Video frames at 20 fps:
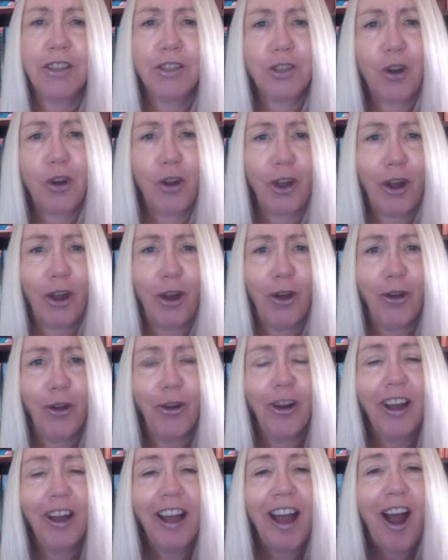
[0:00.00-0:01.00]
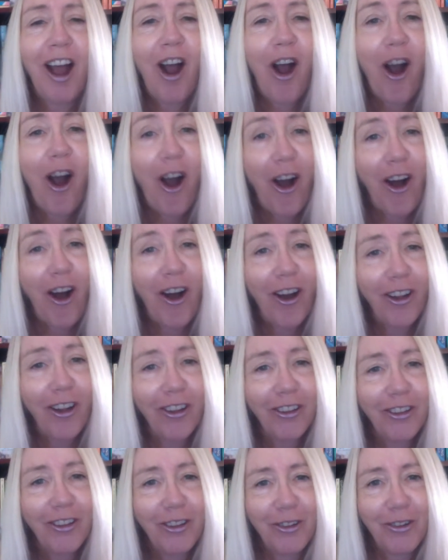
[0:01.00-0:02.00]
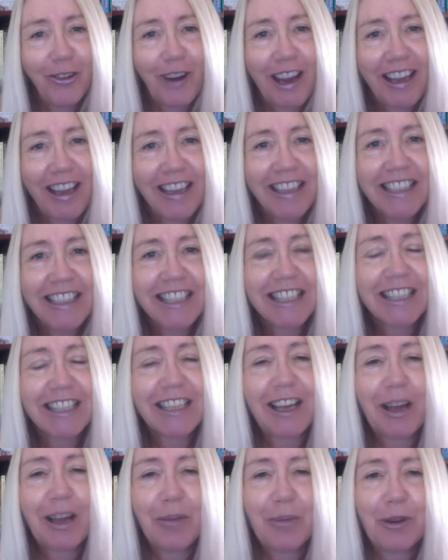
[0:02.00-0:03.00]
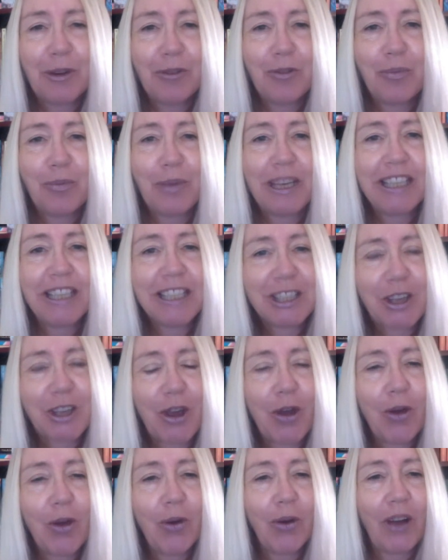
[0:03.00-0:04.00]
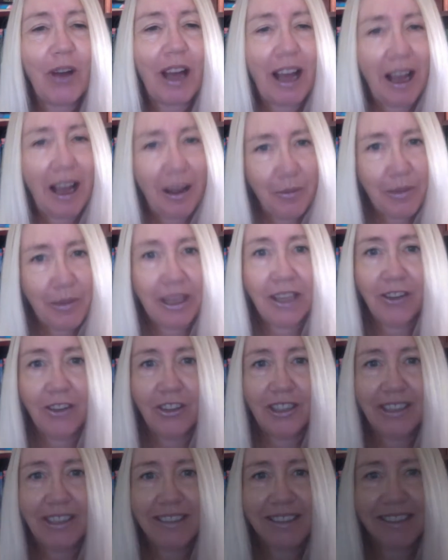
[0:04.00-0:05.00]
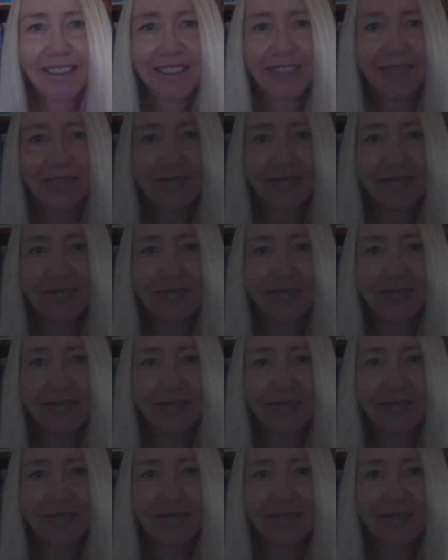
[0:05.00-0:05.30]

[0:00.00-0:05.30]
doco on the race, a bit of a piece. So here it is.